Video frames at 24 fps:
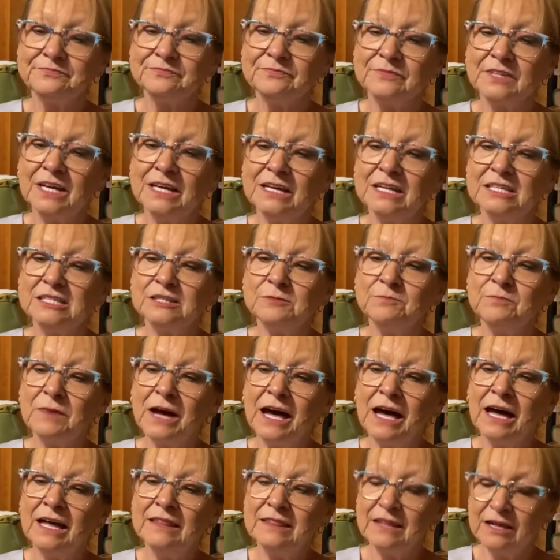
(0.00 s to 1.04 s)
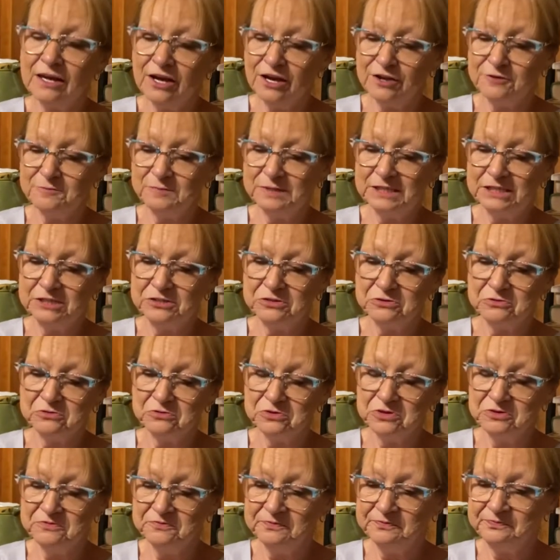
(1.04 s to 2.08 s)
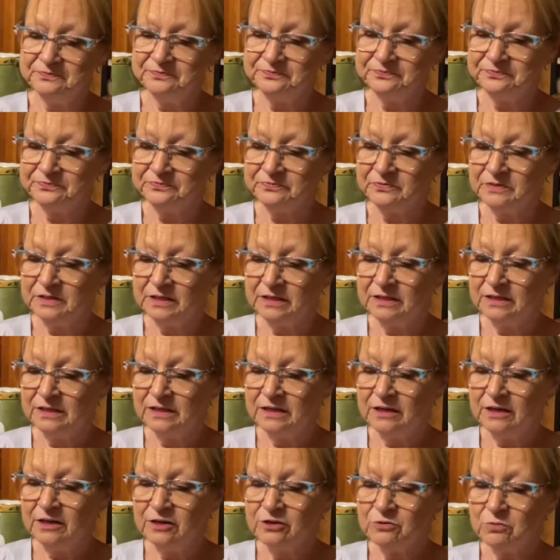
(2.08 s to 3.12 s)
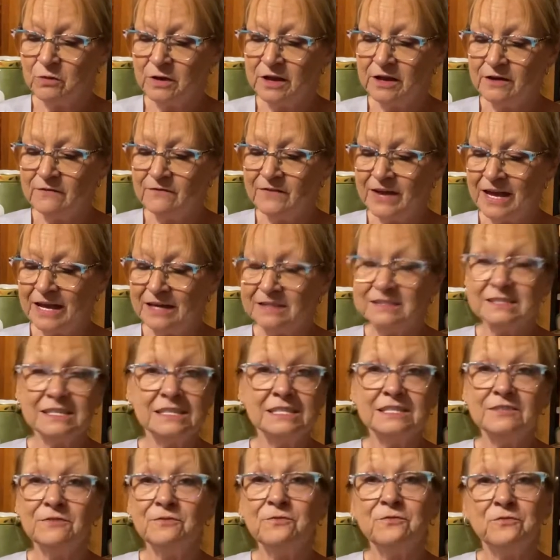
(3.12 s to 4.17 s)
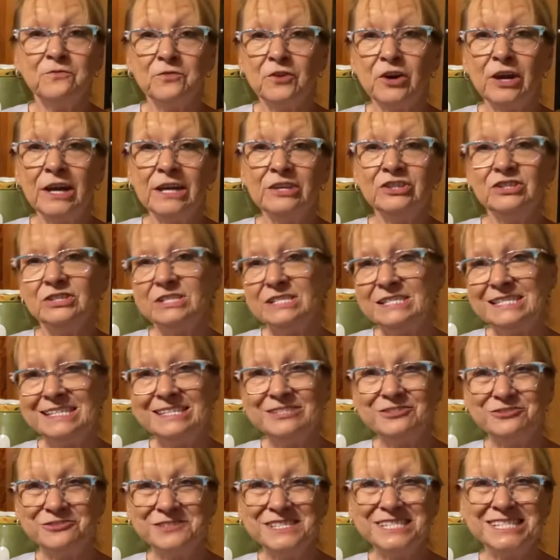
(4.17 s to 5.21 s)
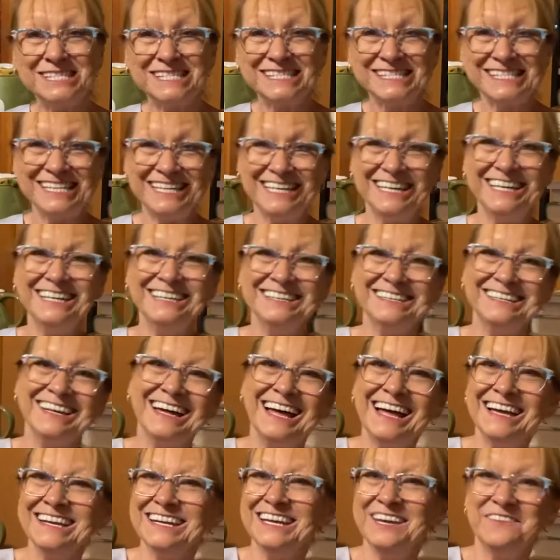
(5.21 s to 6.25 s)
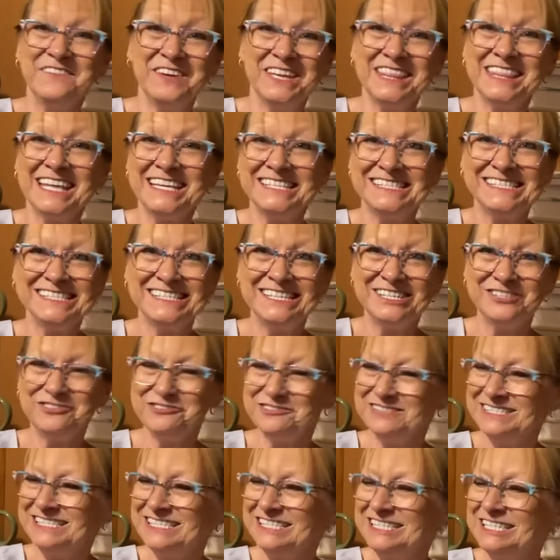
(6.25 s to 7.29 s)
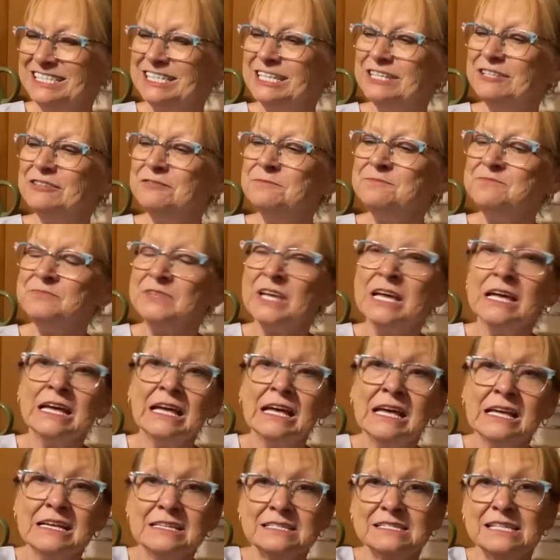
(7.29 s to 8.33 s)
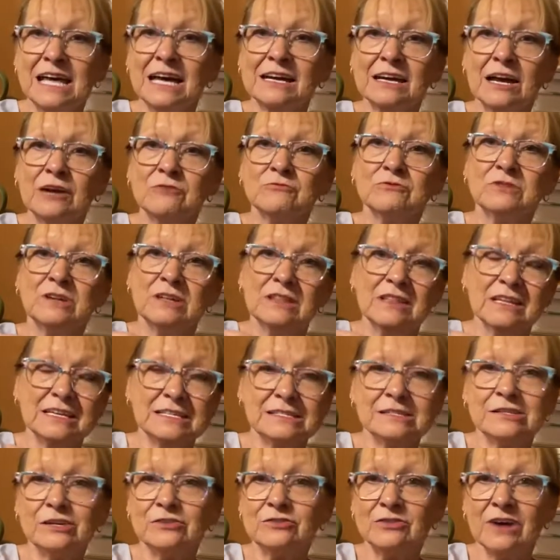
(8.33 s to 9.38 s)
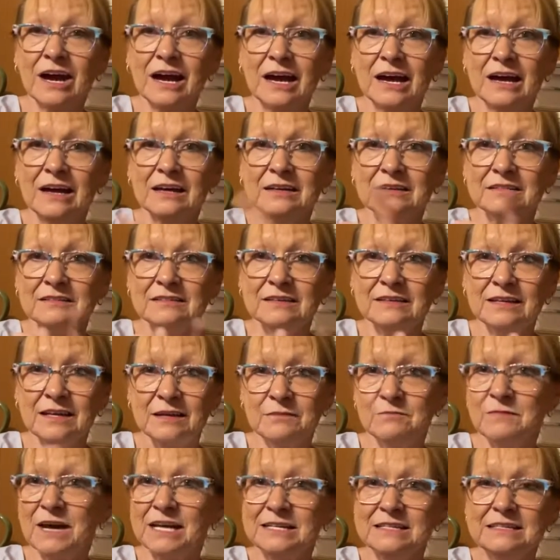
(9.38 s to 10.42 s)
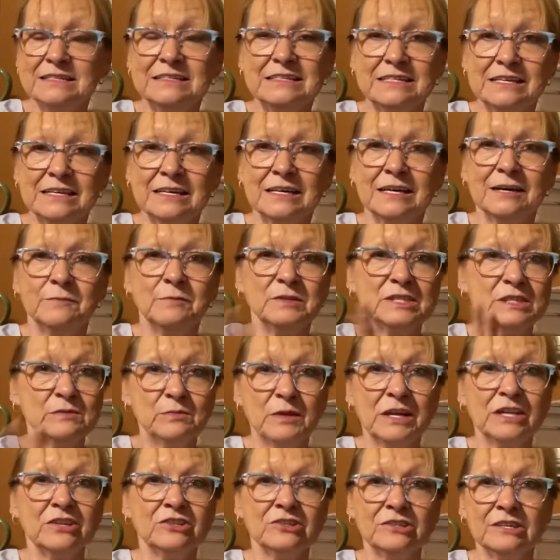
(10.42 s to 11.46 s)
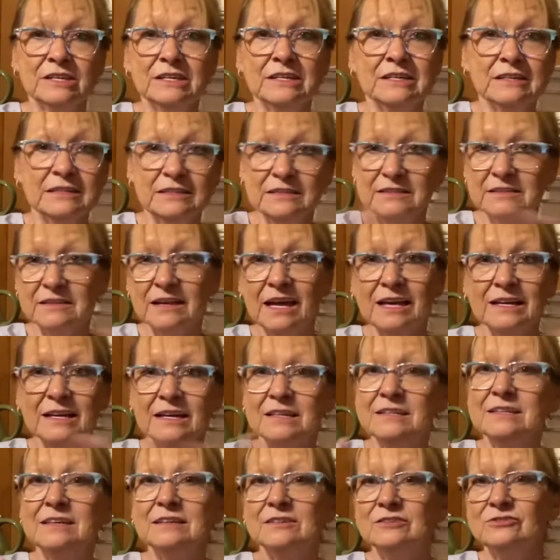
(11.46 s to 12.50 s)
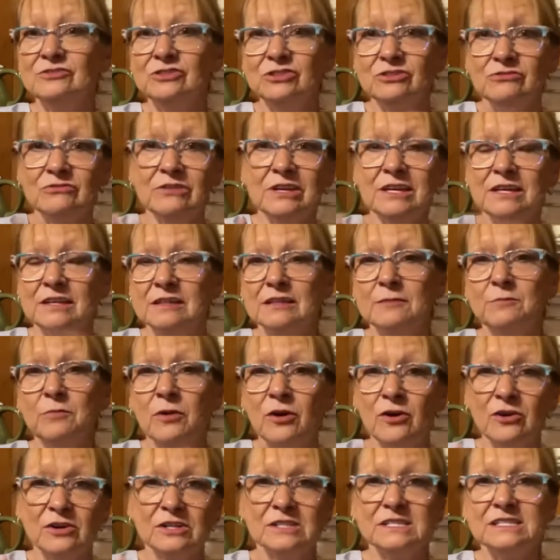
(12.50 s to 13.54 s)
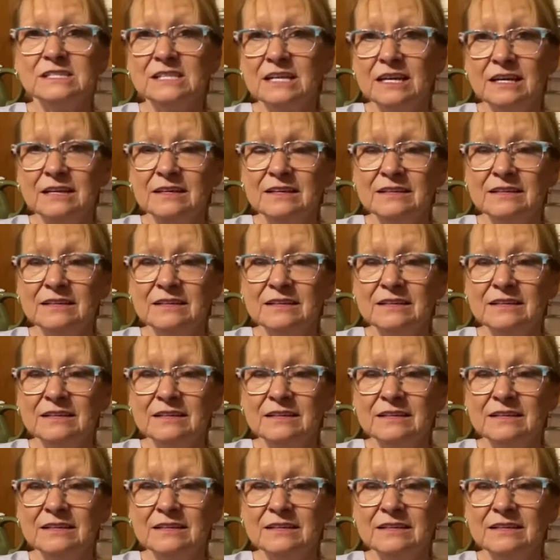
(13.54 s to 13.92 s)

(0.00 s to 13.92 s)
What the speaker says: And it's by the home store. 12 ounces, fresh citrus scent. I love anything citrus too. So I got one of these to try in my tub, especially, like I told you, in the parts that